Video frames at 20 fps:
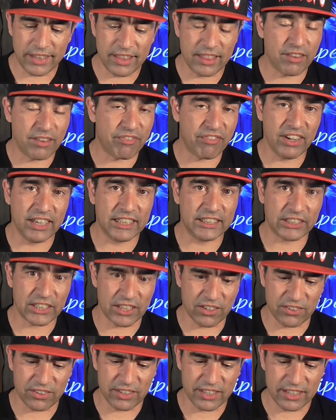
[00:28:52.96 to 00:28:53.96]
They did the Freak
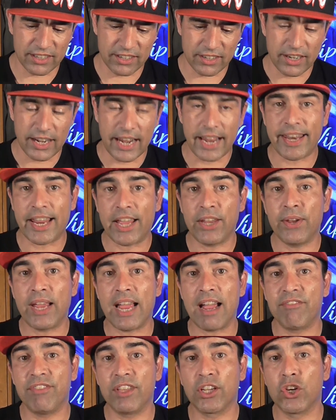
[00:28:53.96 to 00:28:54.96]
Show. And now
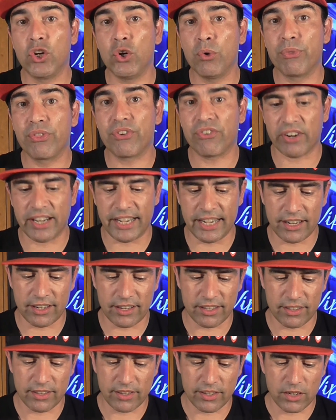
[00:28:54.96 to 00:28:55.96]
you have the Cube
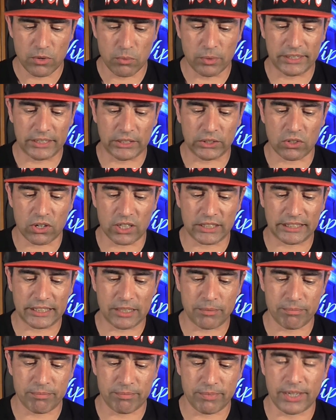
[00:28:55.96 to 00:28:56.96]
3, which is
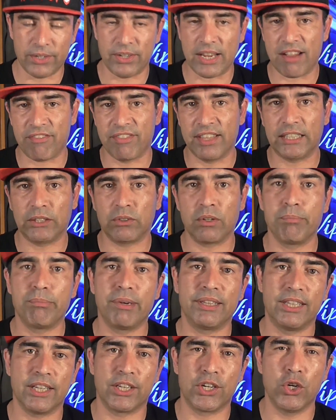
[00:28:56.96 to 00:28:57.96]
awesome. And you have this
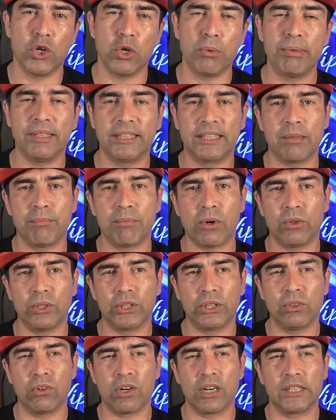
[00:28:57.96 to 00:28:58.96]
one, but the Cube is the
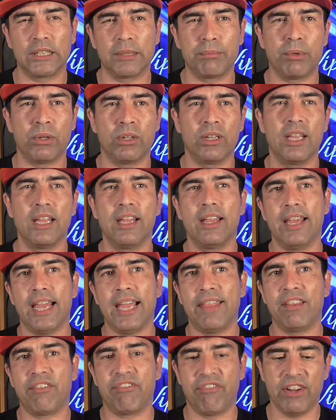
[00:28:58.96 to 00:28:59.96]
most noticeable,
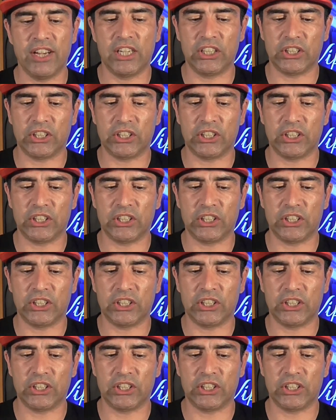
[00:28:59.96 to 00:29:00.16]
and the